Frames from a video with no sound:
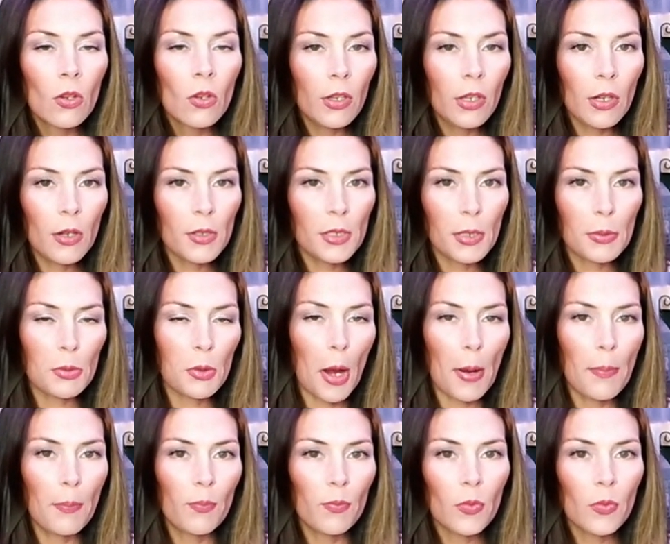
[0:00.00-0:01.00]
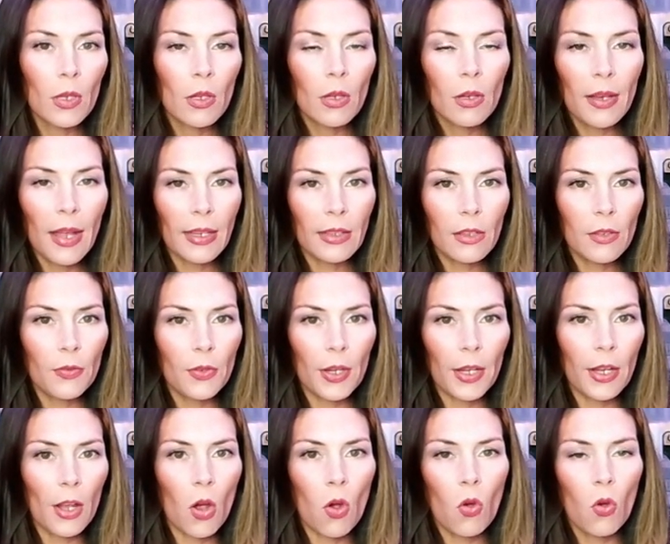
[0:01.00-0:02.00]
you know, subscribe, like the
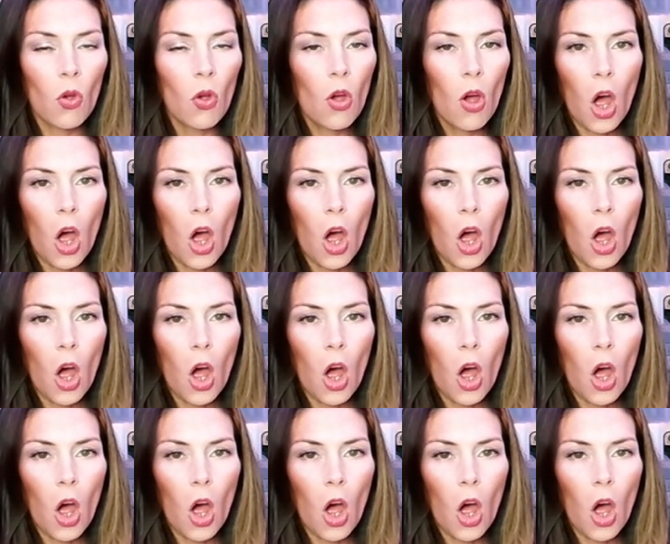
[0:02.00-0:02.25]
video,